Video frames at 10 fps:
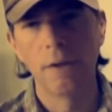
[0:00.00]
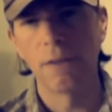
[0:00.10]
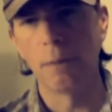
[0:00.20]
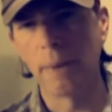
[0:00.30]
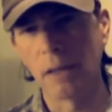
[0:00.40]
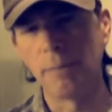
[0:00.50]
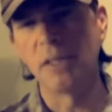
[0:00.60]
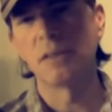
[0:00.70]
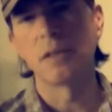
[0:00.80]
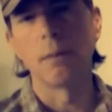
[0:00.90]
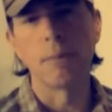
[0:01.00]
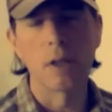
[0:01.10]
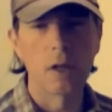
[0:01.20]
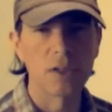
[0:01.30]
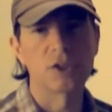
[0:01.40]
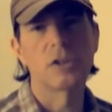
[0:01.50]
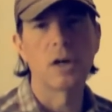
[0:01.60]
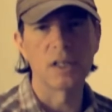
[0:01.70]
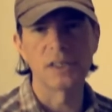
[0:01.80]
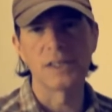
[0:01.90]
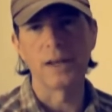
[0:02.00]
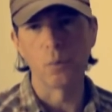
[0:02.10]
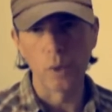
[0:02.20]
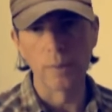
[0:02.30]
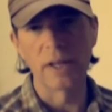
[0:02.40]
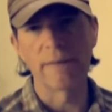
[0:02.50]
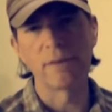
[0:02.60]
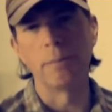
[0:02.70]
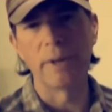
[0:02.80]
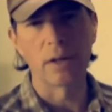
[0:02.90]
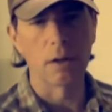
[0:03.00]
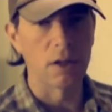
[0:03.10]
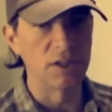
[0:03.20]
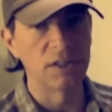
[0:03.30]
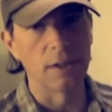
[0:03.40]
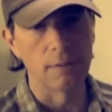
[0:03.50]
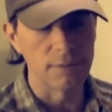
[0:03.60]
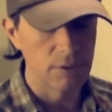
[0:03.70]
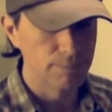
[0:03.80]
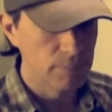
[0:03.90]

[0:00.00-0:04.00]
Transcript: there may be some launch costs that we will have to bear ourselves.